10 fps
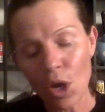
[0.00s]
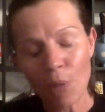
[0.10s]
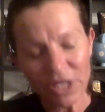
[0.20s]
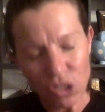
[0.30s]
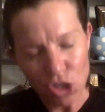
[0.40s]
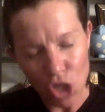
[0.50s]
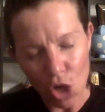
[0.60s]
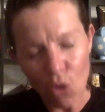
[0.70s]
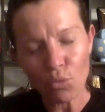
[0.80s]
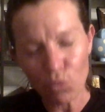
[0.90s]
But
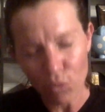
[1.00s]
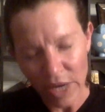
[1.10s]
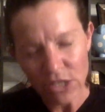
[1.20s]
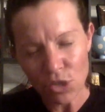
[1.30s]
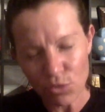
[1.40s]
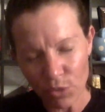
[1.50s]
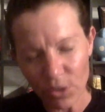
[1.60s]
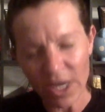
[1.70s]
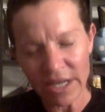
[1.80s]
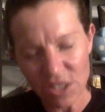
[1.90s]
don't race through it.
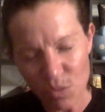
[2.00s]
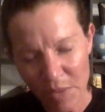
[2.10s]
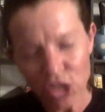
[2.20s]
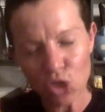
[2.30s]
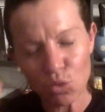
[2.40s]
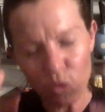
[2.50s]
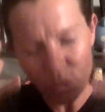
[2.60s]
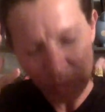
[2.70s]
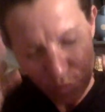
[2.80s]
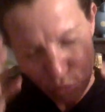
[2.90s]
I expect you will
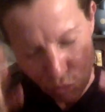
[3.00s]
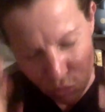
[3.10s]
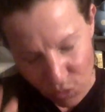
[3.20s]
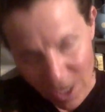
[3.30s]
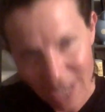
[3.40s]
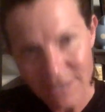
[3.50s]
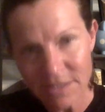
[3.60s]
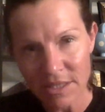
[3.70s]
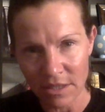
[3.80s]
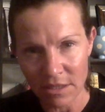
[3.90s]
be
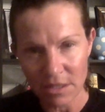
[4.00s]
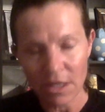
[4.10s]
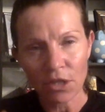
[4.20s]
present.